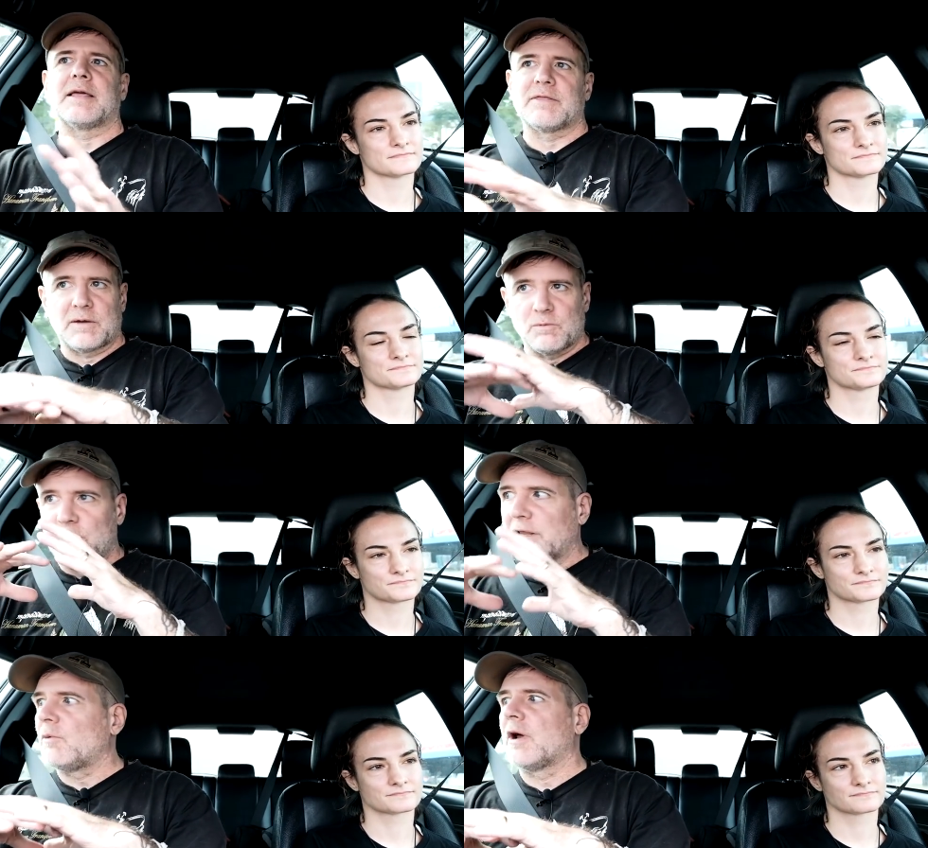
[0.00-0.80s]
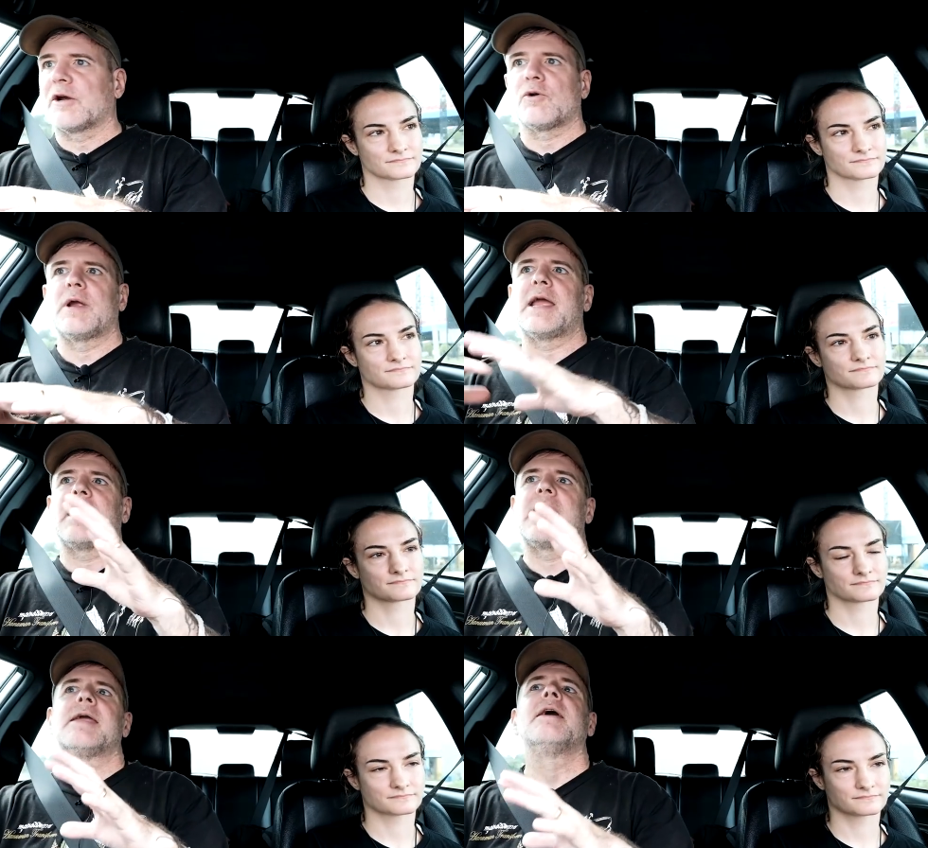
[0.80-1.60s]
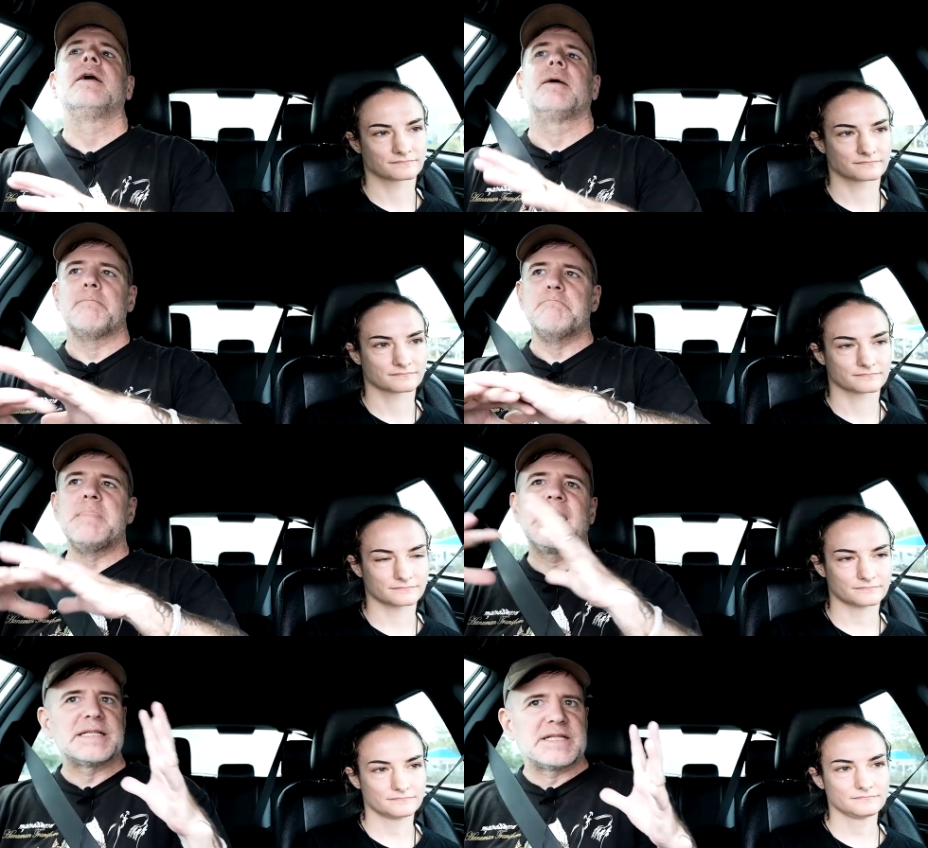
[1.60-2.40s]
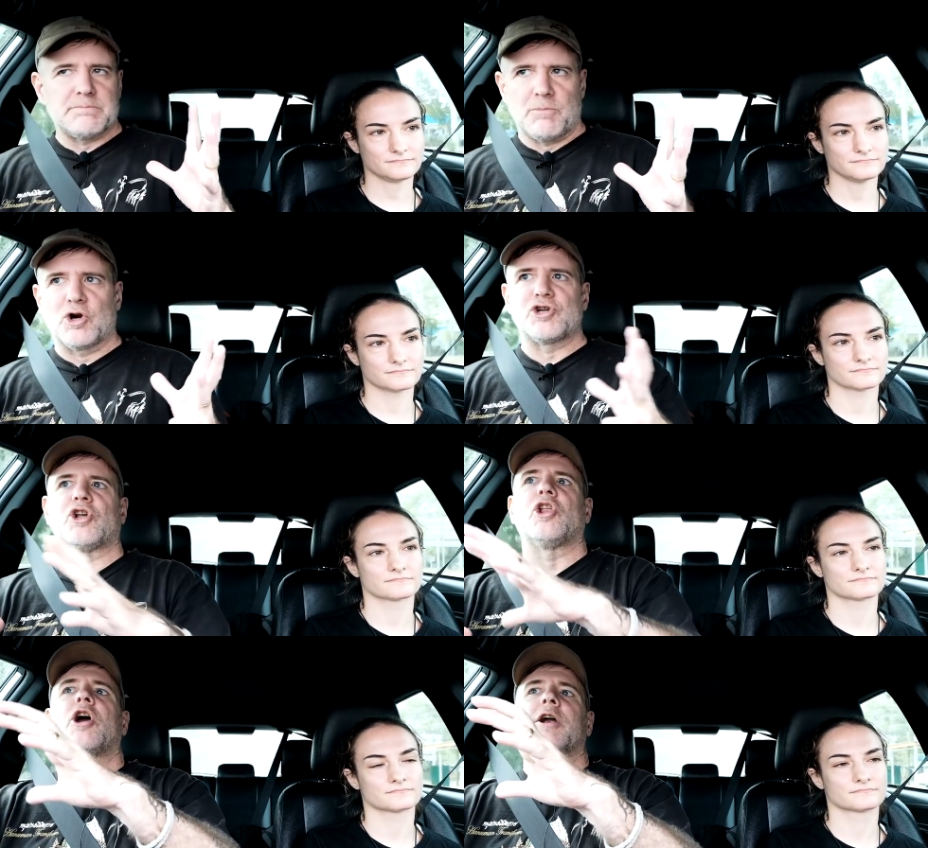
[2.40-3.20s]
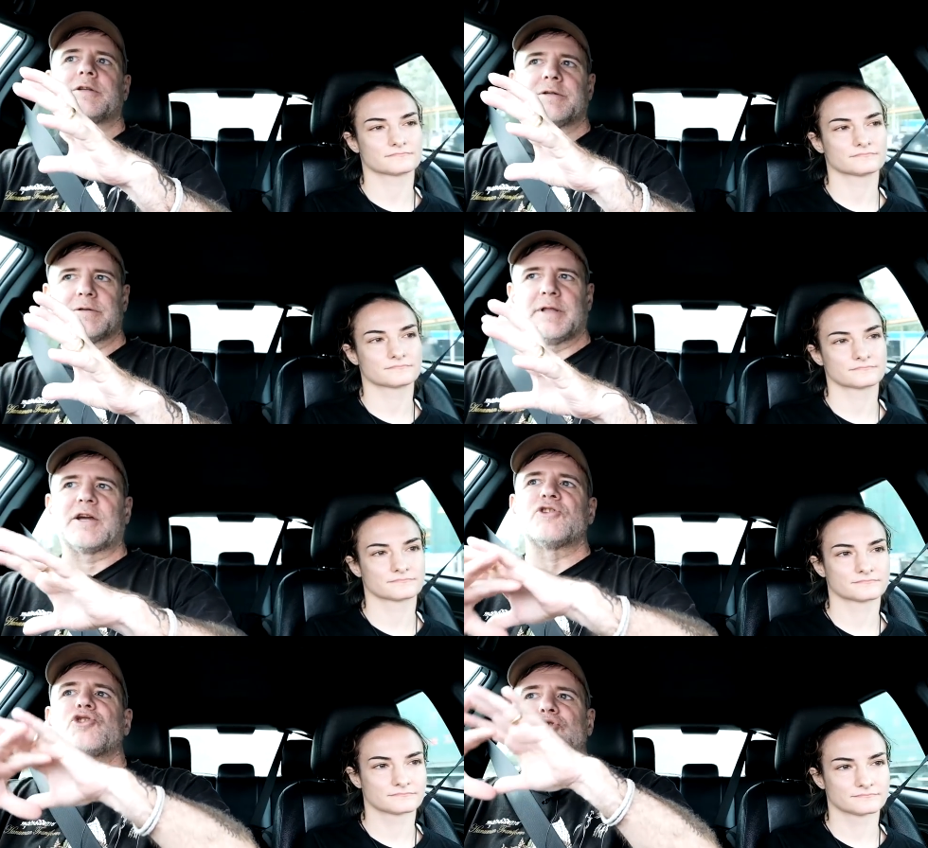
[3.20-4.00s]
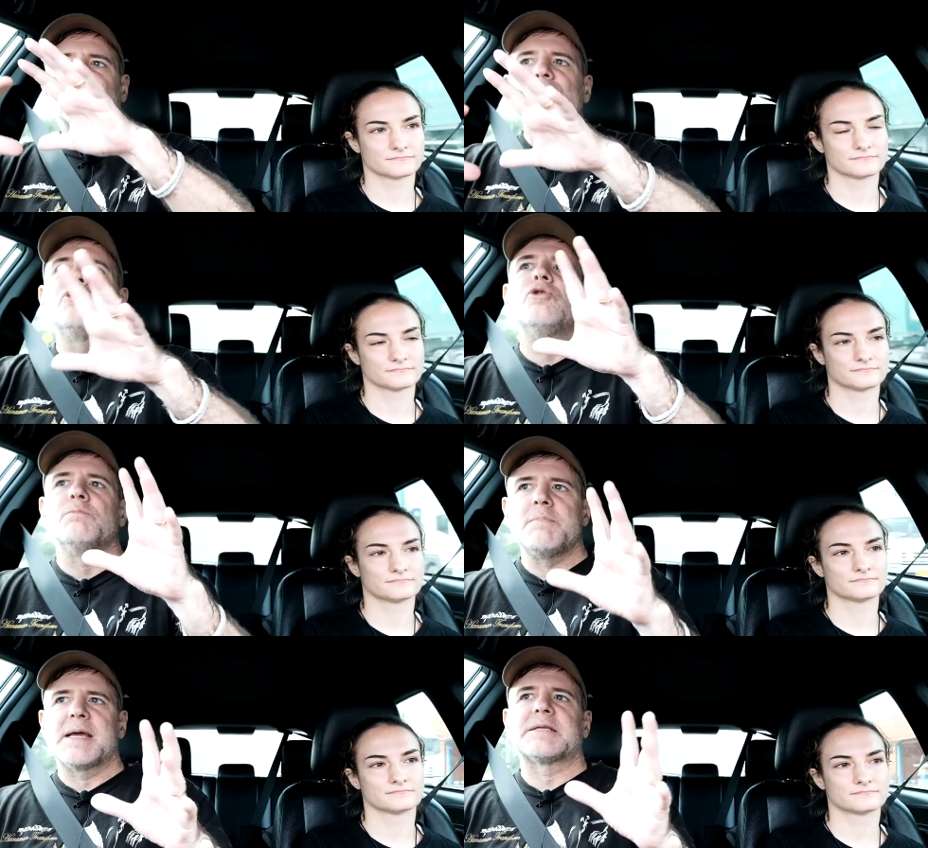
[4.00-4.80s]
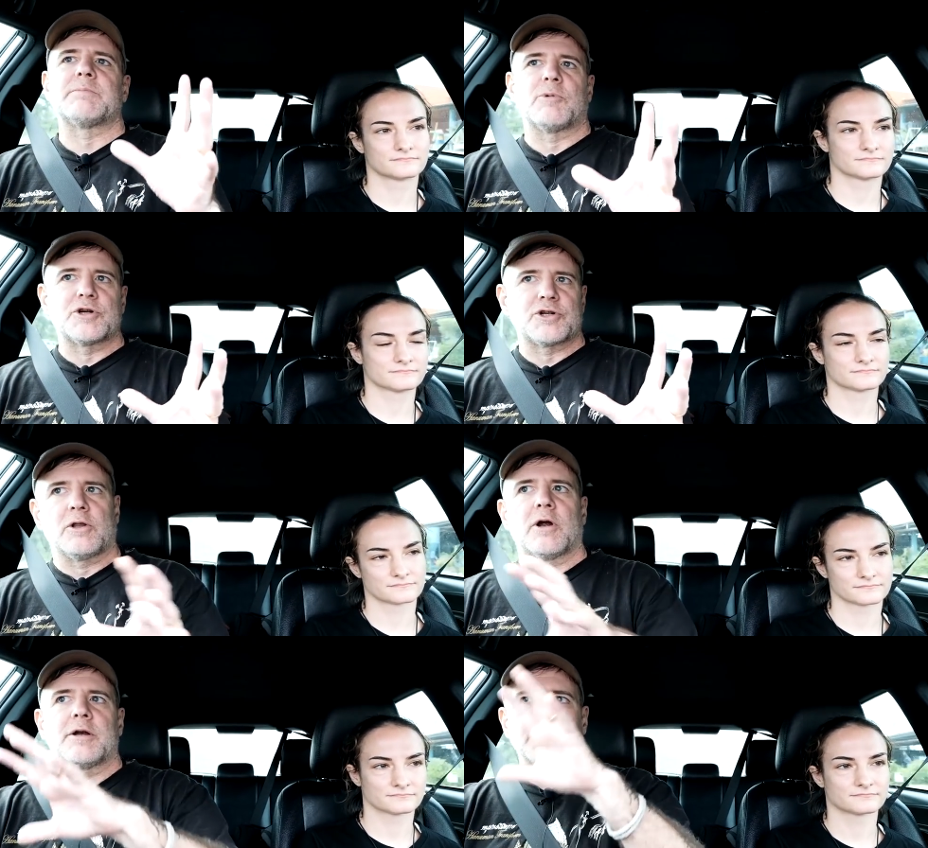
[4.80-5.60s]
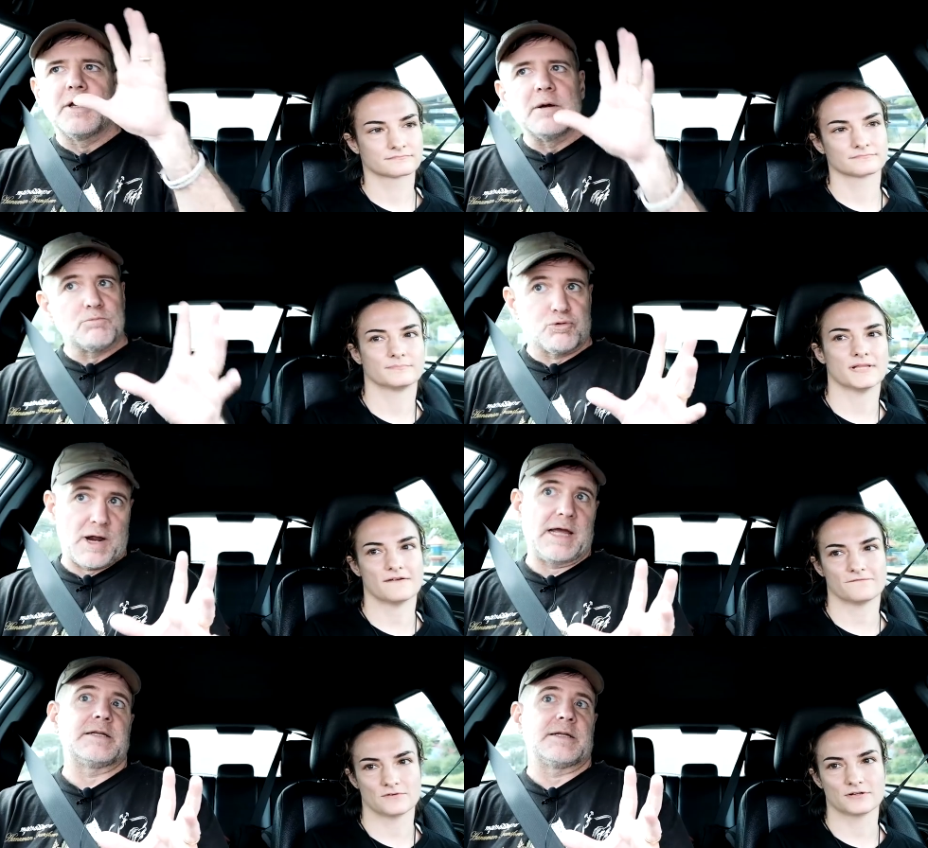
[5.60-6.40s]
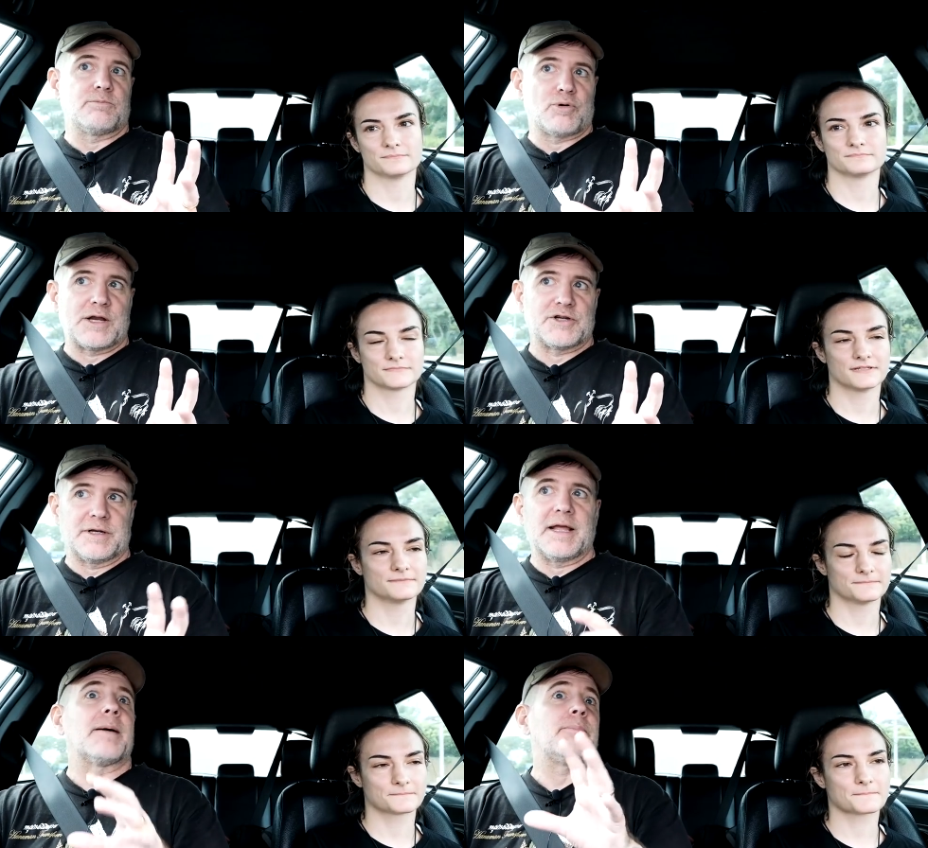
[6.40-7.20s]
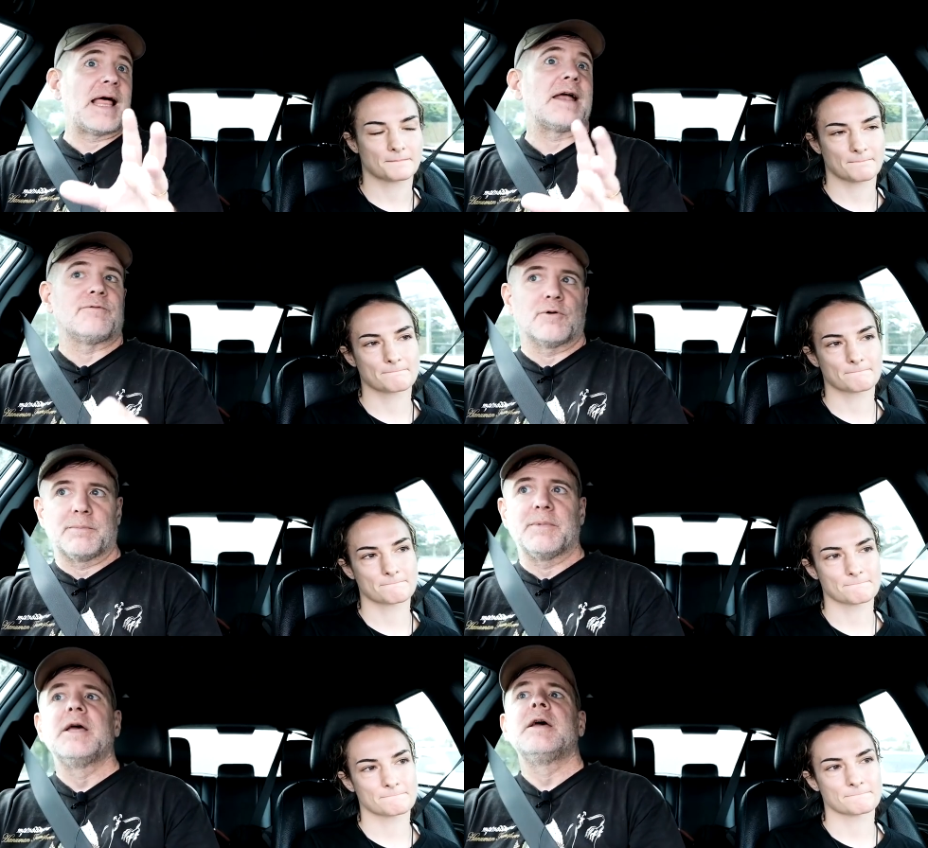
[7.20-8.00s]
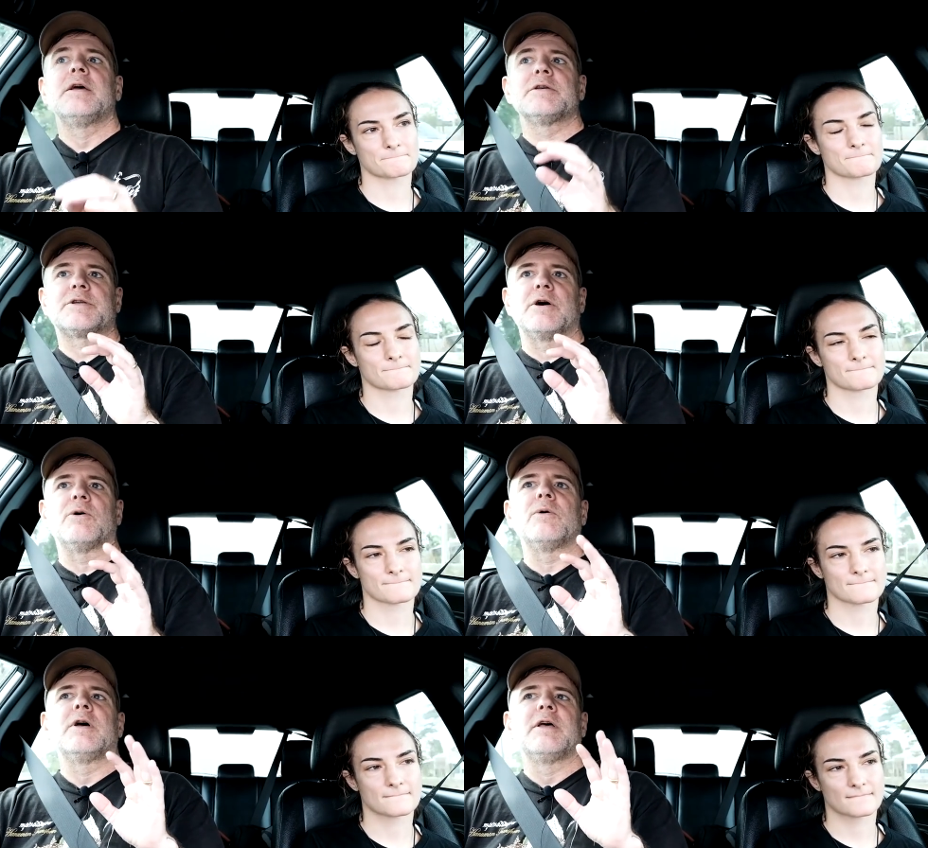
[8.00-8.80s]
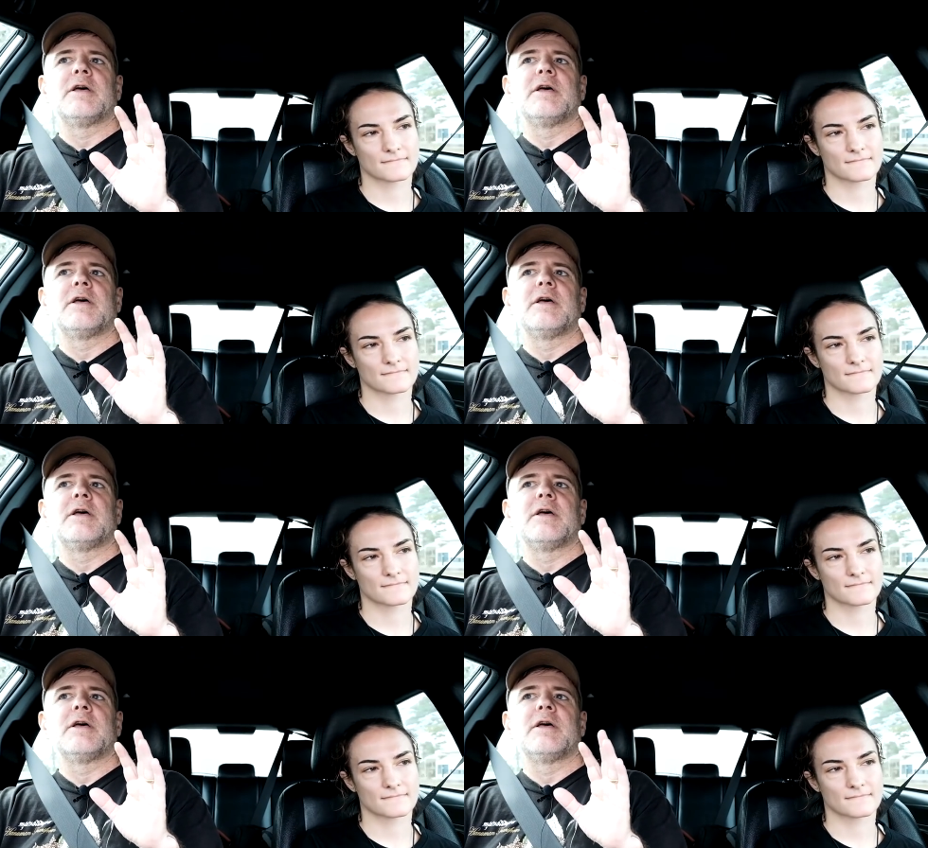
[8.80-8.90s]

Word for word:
Speaker 1: Like they really want to create a mixed martial art, like a true mixed martial art brand impression, yeah. yeah. platform. So